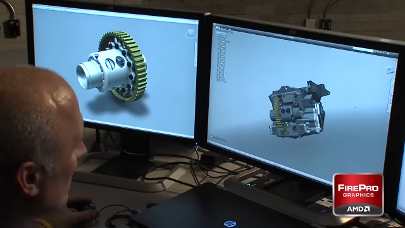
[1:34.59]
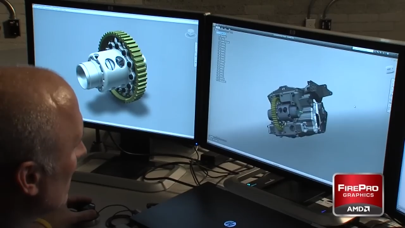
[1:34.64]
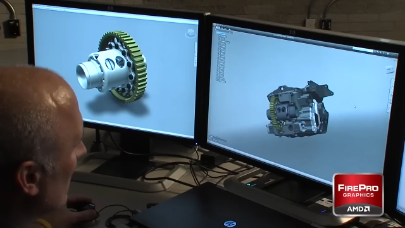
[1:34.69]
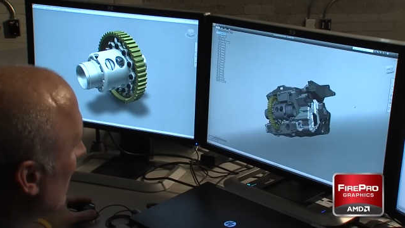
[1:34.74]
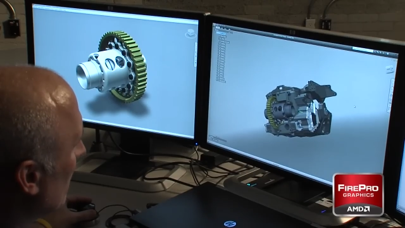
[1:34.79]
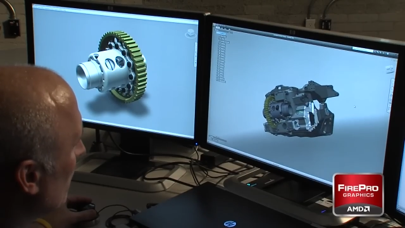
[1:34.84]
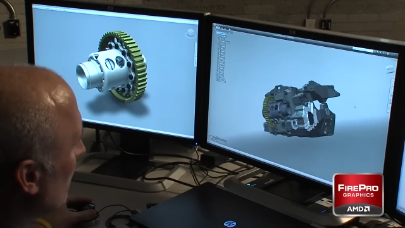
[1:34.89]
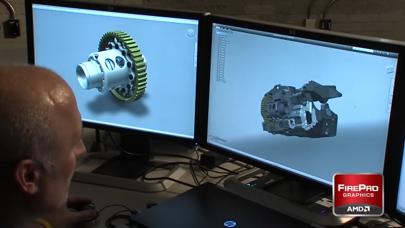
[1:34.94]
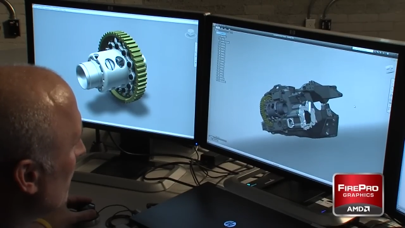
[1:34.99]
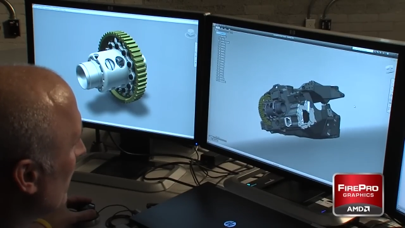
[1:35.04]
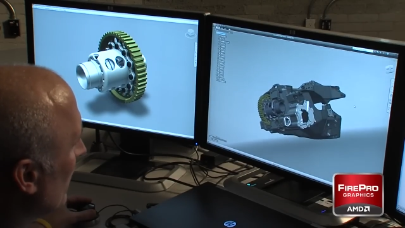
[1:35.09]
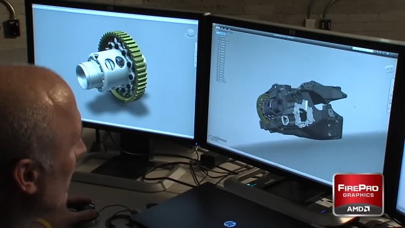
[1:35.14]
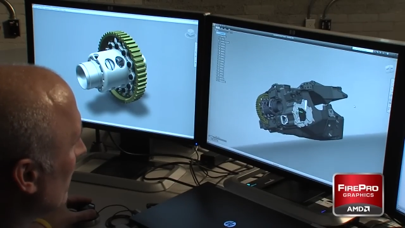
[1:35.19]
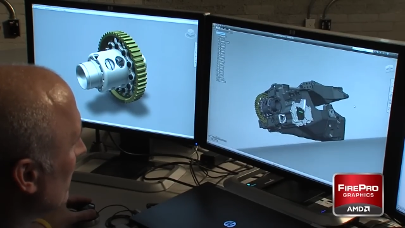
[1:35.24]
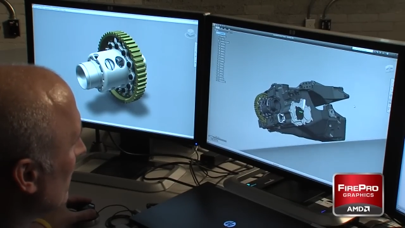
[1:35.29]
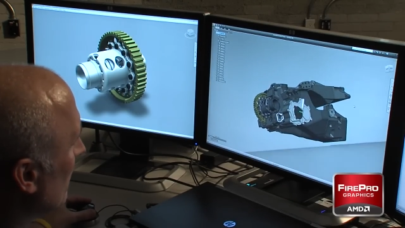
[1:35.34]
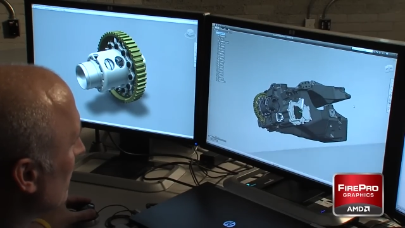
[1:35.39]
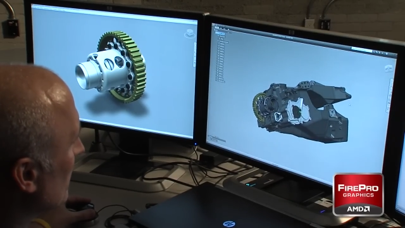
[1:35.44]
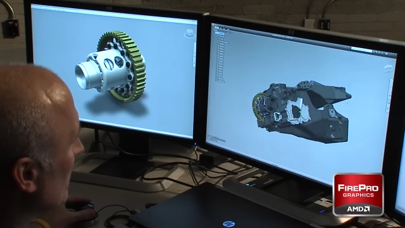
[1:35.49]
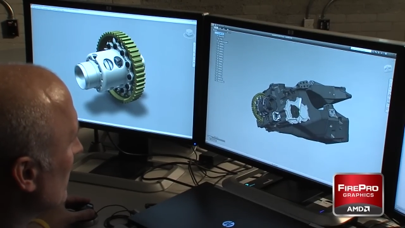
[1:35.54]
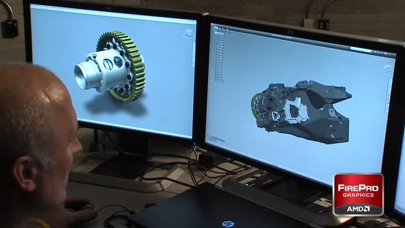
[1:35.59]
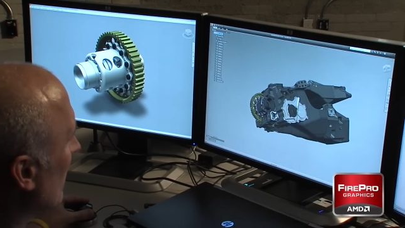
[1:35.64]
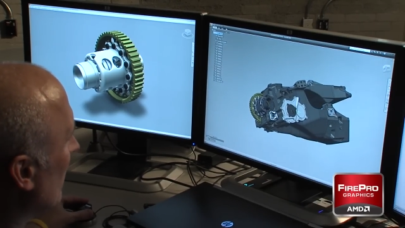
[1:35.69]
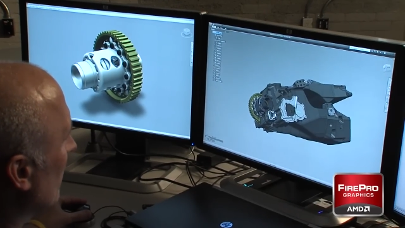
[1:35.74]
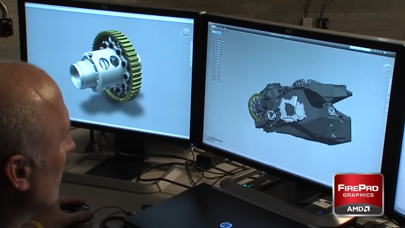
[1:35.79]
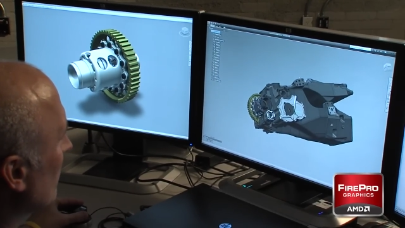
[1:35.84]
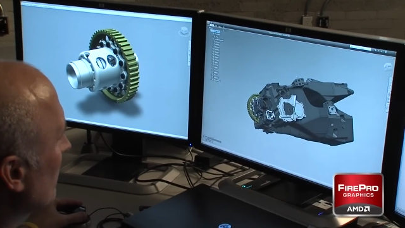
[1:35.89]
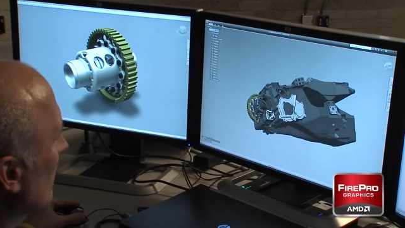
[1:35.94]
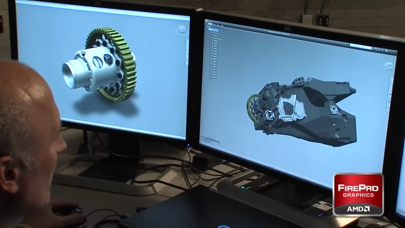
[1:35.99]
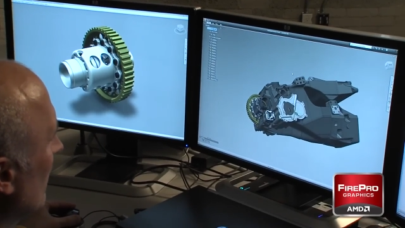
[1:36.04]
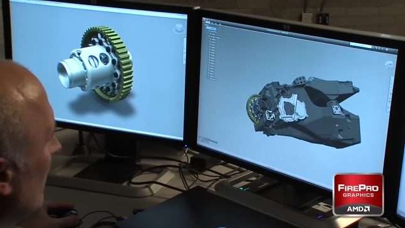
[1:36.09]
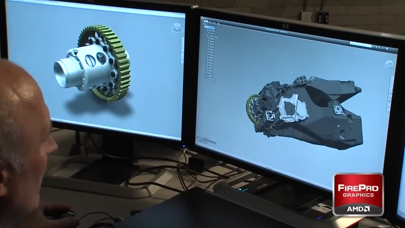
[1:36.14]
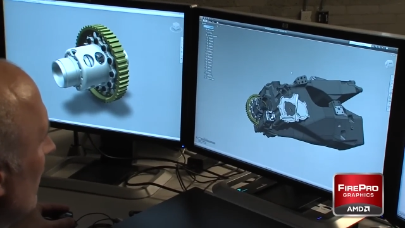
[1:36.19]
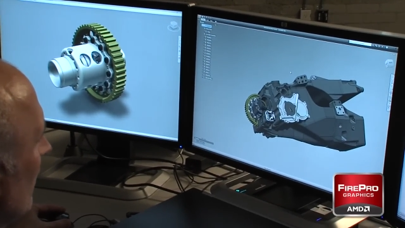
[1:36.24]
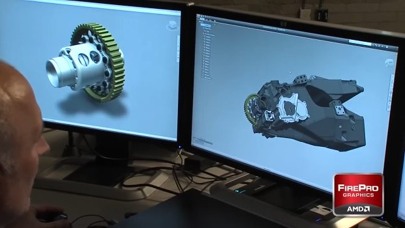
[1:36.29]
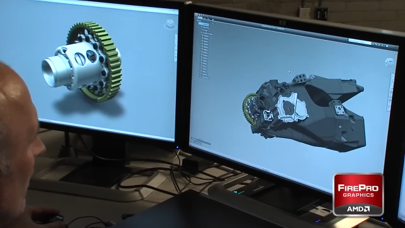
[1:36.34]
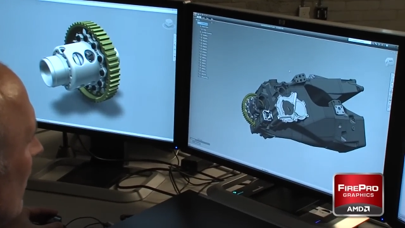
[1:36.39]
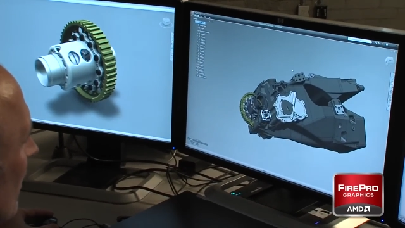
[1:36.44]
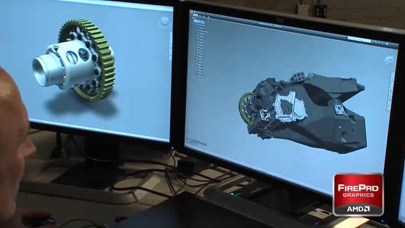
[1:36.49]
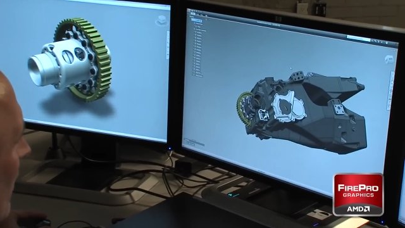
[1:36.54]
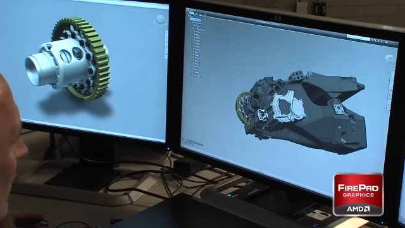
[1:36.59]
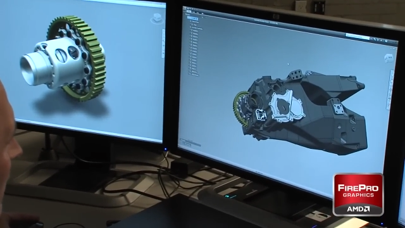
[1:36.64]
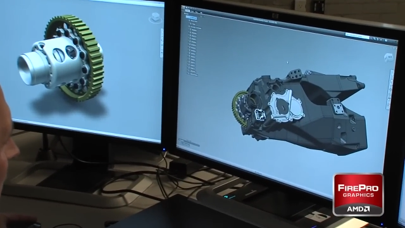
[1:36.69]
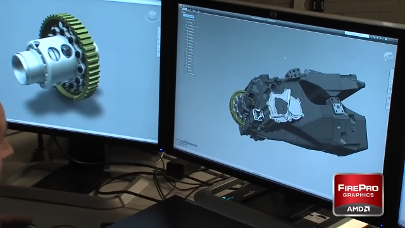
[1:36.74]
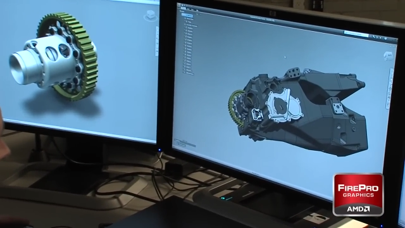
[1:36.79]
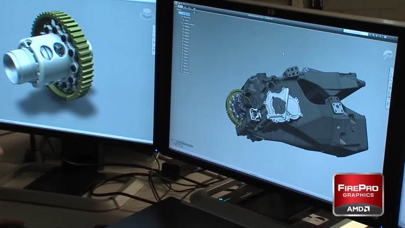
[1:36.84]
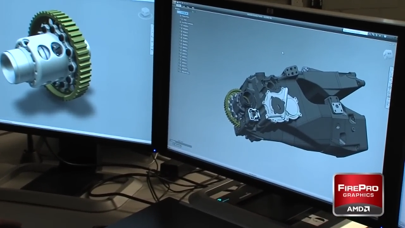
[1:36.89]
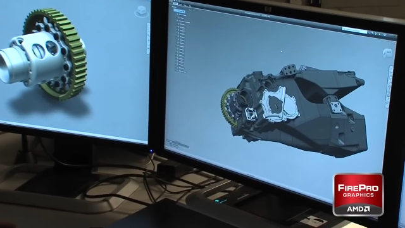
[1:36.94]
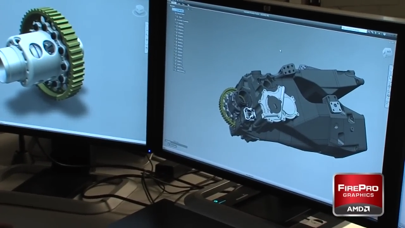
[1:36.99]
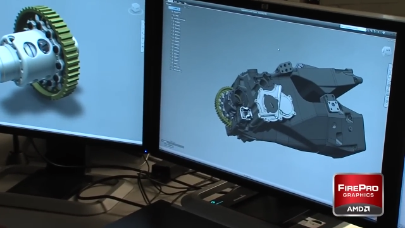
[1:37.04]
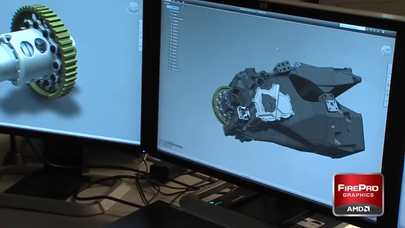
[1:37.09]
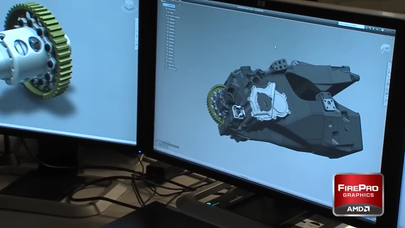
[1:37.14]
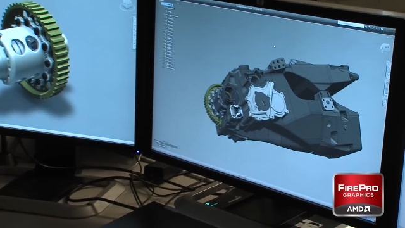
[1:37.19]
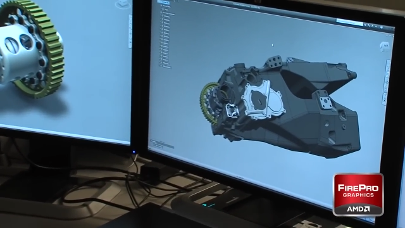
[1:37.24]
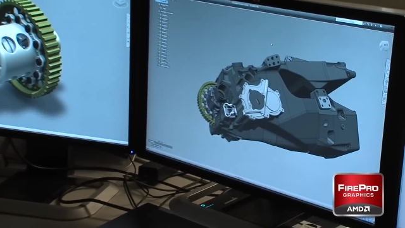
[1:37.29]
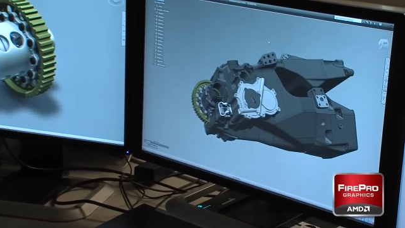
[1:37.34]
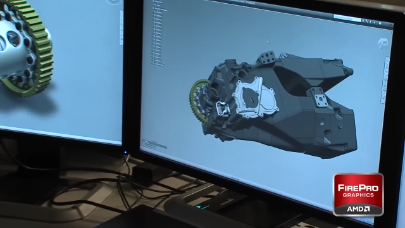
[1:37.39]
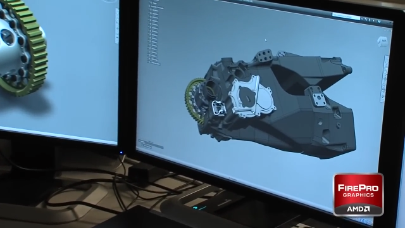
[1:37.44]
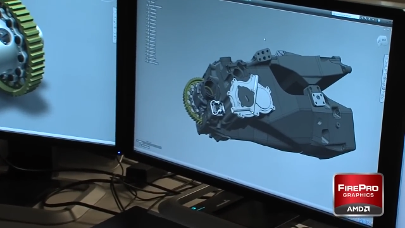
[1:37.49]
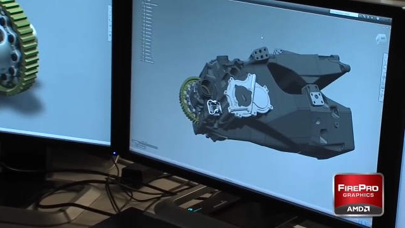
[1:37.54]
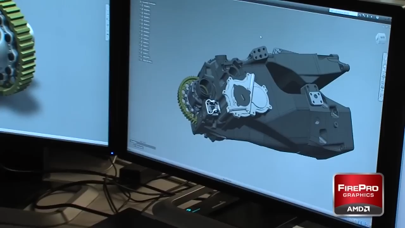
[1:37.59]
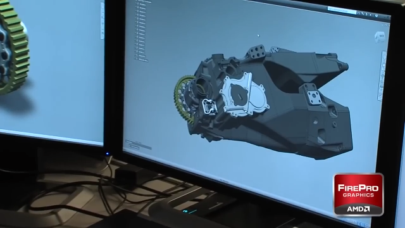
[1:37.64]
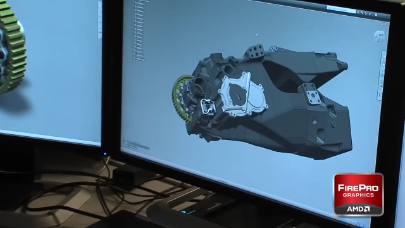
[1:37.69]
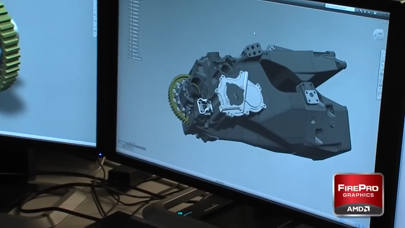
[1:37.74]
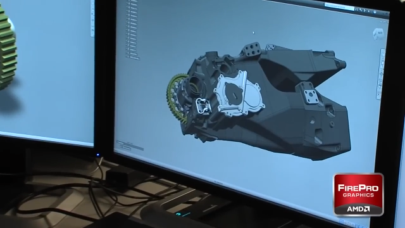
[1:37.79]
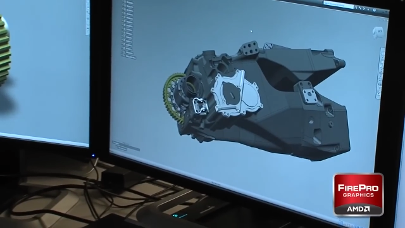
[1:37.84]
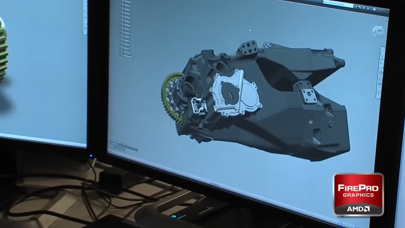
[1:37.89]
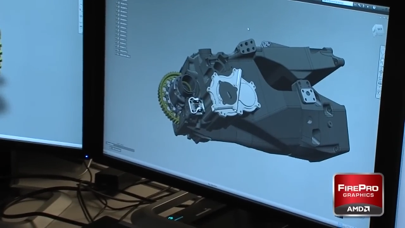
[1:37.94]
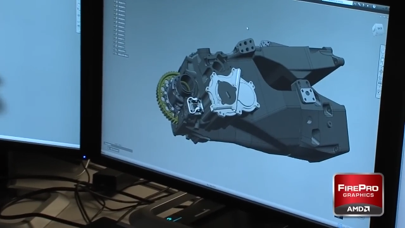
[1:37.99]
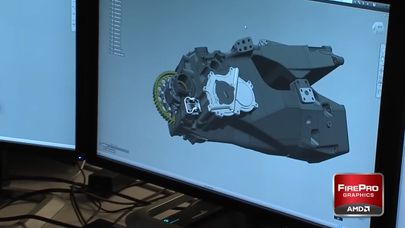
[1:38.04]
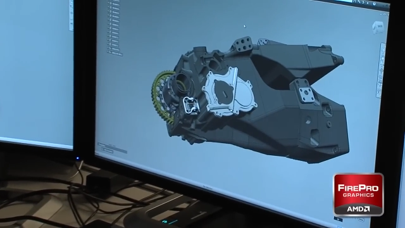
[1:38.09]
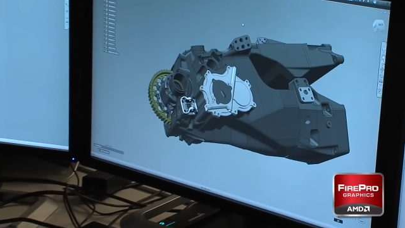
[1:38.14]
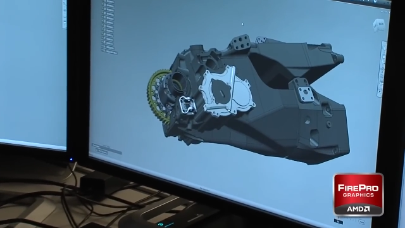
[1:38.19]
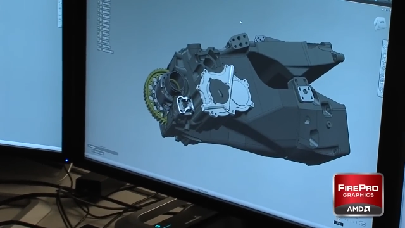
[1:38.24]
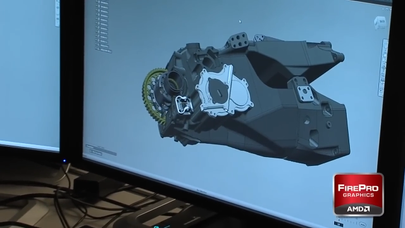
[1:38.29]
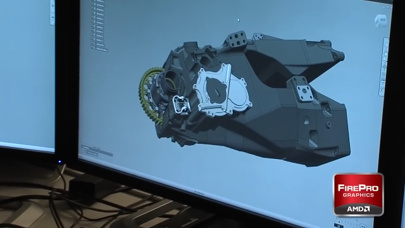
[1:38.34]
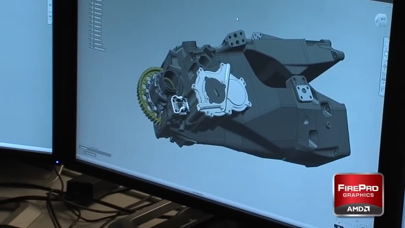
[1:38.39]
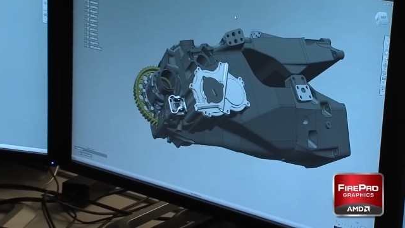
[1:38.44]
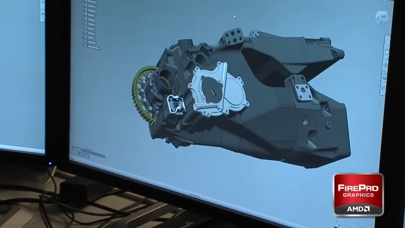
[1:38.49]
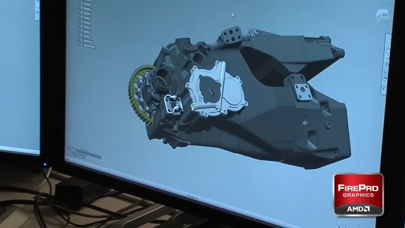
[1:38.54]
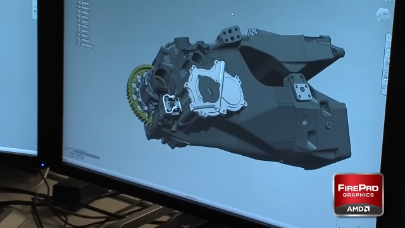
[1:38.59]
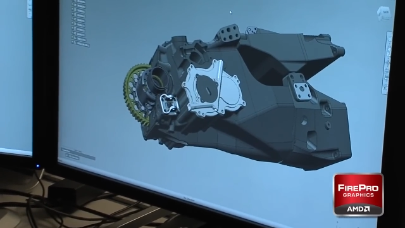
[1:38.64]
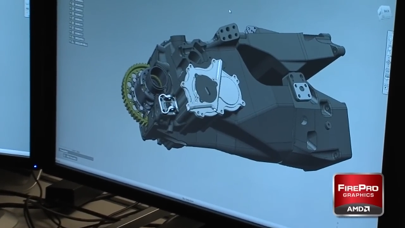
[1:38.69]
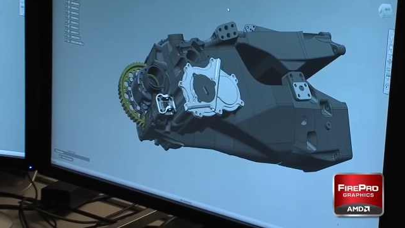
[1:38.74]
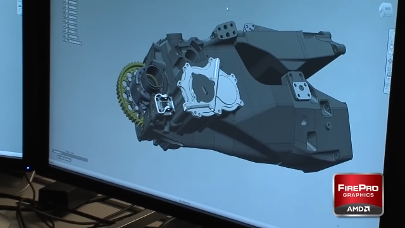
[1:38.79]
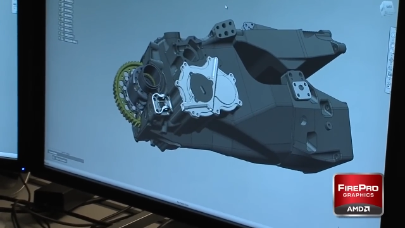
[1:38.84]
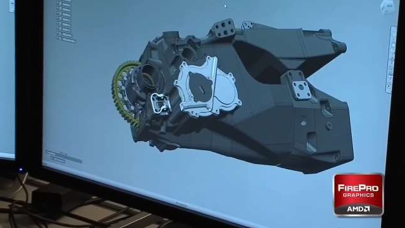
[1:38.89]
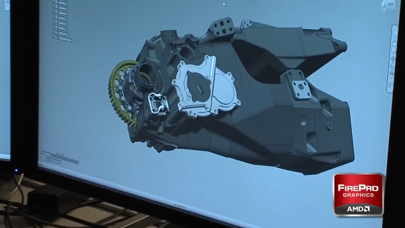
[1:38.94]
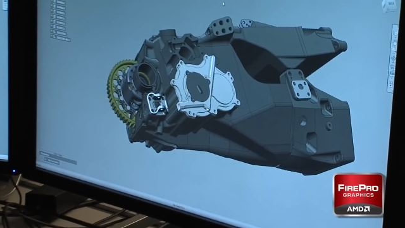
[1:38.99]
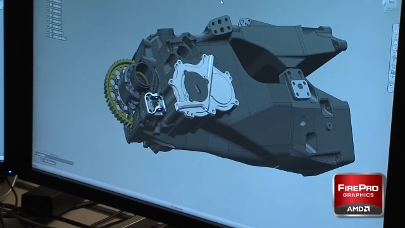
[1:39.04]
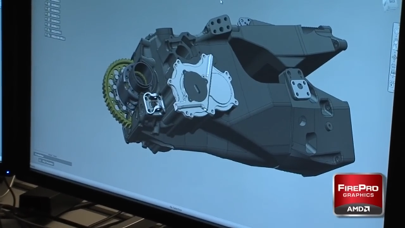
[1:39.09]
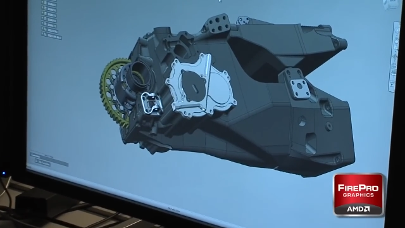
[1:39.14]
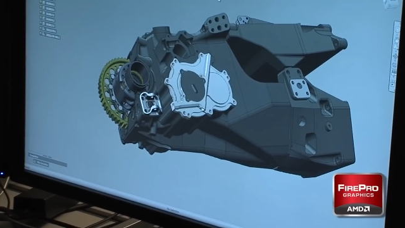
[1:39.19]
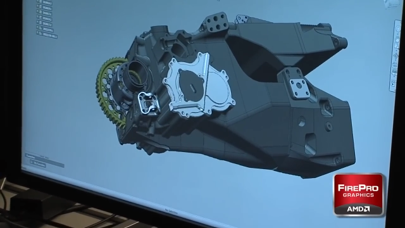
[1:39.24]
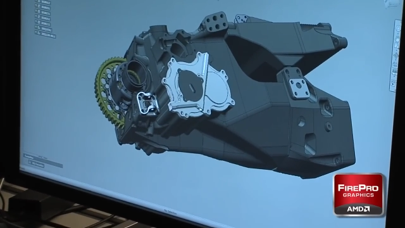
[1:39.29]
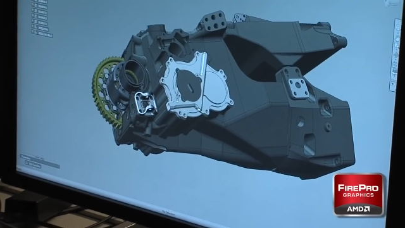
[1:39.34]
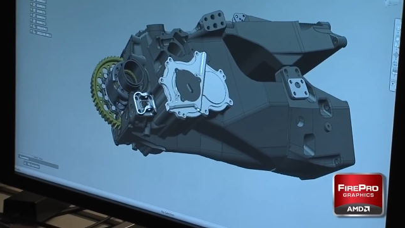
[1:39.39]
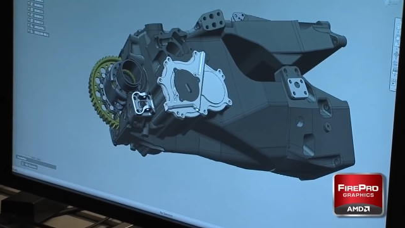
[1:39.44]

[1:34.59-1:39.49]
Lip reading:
Nobody's mouth can be seen.